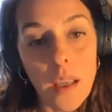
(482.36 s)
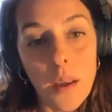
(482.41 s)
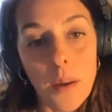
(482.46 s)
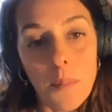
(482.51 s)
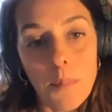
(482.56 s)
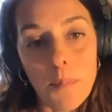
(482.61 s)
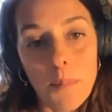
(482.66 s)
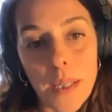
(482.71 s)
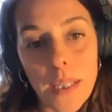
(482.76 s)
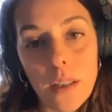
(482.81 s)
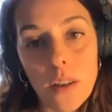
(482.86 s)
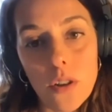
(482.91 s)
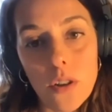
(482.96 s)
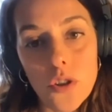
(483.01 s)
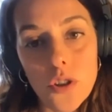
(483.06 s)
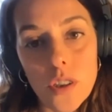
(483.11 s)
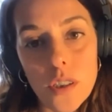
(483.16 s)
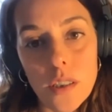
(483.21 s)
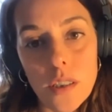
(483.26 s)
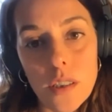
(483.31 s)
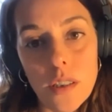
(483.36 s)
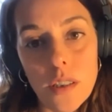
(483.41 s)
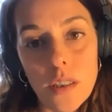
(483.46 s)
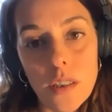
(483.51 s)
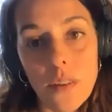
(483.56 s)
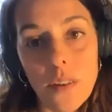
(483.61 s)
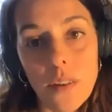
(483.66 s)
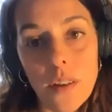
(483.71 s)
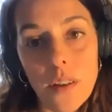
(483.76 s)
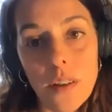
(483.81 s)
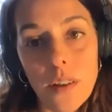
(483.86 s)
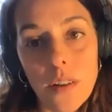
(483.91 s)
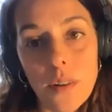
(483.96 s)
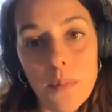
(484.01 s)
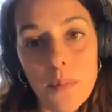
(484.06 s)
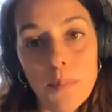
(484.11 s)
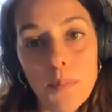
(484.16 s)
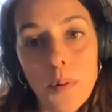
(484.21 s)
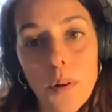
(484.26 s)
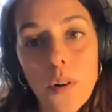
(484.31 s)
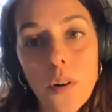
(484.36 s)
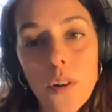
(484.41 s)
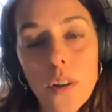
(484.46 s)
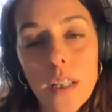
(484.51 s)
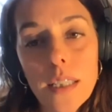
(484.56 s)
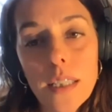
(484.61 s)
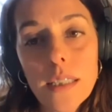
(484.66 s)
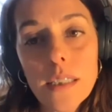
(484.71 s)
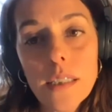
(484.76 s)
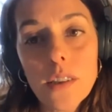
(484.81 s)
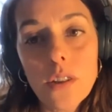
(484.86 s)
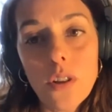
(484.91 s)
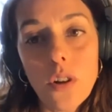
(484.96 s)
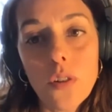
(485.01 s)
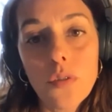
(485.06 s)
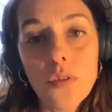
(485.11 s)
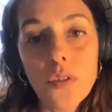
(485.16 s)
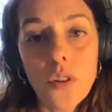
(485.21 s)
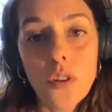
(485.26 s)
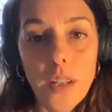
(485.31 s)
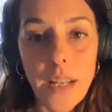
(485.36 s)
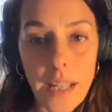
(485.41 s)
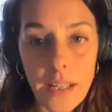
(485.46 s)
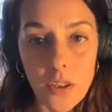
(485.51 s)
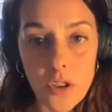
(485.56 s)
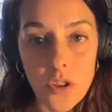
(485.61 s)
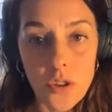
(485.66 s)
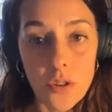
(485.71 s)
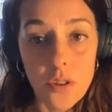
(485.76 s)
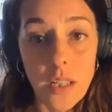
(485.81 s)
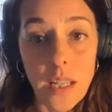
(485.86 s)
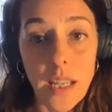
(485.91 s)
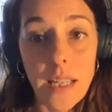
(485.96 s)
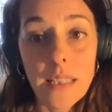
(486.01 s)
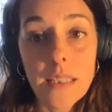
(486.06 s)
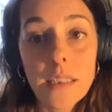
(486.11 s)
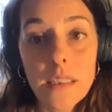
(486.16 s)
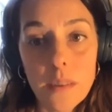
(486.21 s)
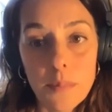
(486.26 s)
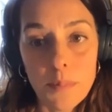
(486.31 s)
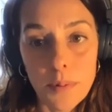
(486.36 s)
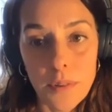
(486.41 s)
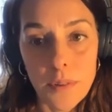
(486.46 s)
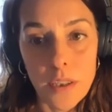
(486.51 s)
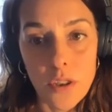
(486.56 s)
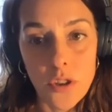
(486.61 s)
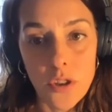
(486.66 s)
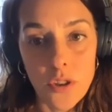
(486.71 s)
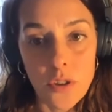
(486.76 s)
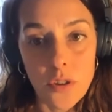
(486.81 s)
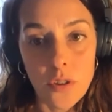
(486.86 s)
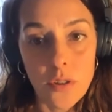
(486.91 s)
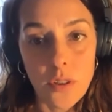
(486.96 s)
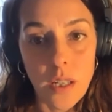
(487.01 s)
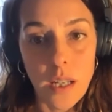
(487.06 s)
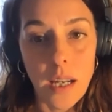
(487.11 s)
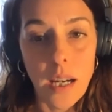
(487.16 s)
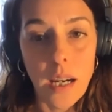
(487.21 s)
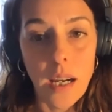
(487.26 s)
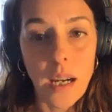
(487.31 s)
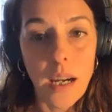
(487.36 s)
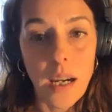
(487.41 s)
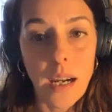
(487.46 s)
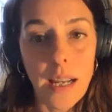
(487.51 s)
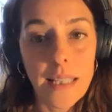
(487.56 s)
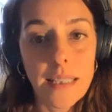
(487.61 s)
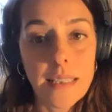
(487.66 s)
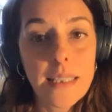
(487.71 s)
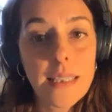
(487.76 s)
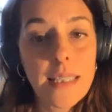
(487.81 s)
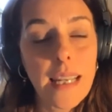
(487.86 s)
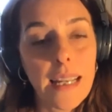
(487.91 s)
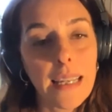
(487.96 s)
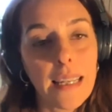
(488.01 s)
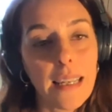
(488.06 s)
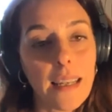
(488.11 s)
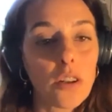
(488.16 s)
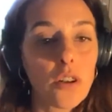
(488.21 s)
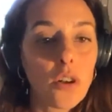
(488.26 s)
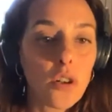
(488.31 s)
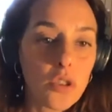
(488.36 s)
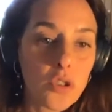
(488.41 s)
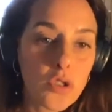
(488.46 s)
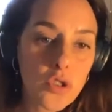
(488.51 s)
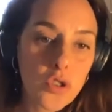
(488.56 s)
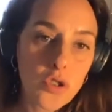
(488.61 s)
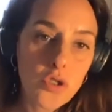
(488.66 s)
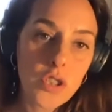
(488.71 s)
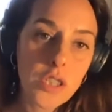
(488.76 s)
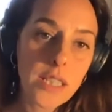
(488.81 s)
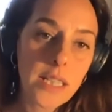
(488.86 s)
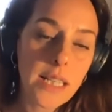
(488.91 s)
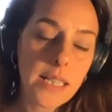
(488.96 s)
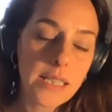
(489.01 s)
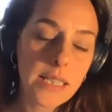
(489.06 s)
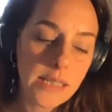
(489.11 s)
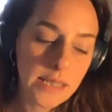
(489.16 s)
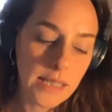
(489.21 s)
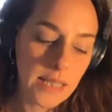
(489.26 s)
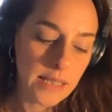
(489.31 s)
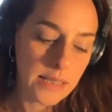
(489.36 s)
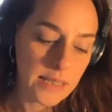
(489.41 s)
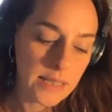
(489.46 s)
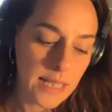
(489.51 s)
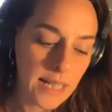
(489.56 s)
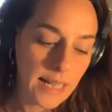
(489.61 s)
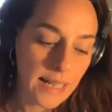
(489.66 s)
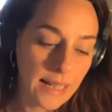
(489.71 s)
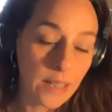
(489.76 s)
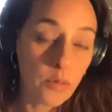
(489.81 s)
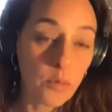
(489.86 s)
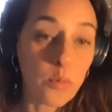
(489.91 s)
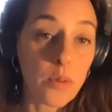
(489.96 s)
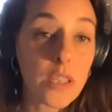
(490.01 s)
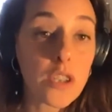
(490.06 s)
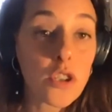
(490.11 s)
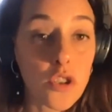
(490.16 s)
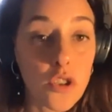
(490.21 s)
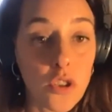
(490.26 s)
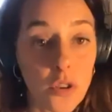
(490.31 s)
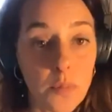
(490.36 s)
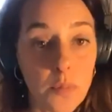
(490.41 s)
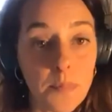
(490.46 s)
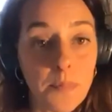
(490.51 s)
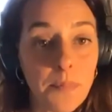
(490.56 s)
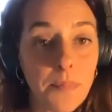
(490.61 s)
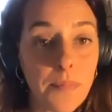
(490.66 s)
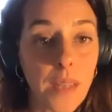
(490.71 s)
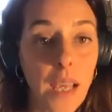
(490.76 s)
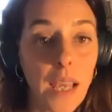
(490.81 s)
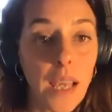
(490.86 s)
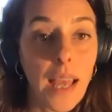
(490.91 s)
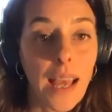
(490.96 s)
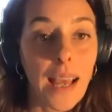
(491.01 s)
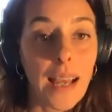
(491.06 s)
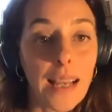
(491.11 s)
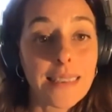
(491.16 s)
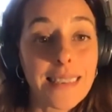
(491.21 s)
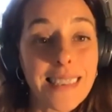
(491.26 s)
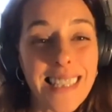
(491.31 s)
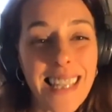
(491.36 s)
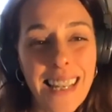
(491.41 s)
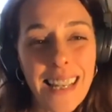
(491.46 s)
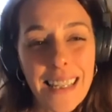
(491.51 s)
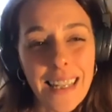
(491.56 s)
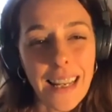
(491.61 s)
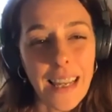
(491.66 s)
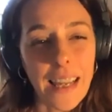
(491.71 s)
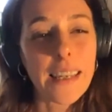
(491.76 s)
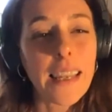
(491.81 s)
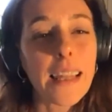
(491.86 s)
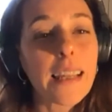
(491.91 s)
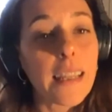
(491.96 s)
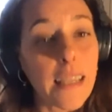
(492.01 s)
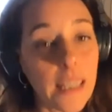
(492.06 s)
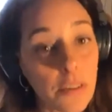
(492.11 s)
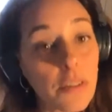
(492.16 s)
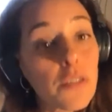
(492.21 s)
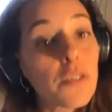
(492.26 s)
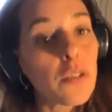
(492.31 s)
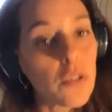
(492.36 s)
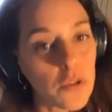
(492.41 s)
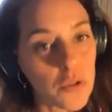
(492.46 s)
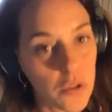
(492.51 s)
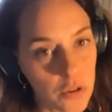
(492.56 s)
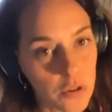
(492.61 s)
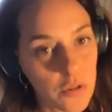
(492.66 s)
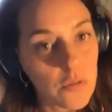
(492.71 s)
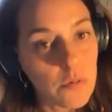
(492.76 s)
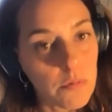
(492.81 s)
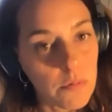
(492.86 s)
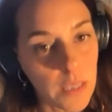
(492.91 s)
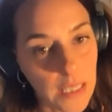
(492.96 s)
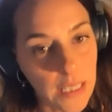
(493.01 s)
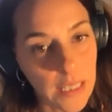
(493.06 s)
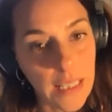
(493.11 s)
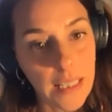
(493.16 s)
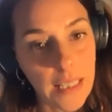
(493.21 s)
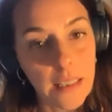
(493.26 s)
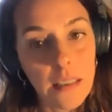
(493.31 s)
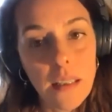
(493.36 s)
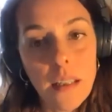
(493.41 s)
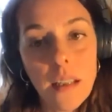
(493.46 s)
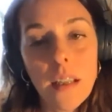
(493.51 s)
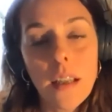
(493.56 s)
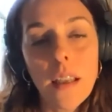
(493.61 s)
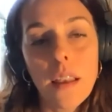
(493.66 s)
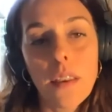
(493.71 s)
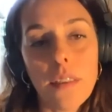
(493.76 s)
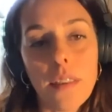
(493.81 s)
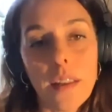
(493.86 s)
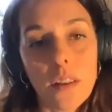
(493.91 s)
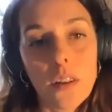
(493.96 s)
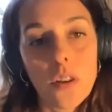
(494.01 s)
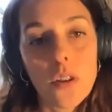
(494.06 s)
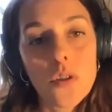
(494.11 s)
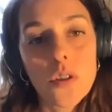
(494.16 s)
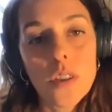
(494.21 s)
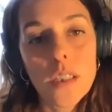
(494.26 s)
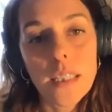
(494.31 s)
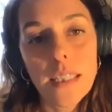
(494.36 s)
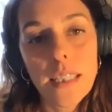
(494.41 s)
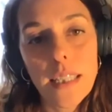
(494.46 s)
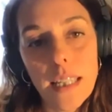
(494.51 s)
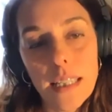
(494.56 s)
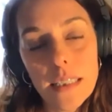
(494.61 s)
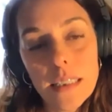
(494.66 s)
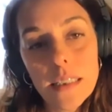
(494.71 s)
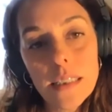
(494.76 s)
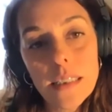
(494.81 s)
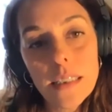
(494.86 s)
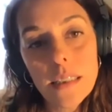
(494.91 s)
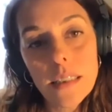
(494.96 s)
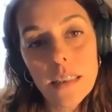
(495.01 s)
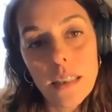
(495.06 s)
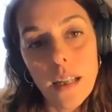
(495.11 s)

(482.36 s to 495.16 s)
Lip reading: because their points of connection and suppression entail a consciousness, entail a wisdom, entail an ethos, really, that goes against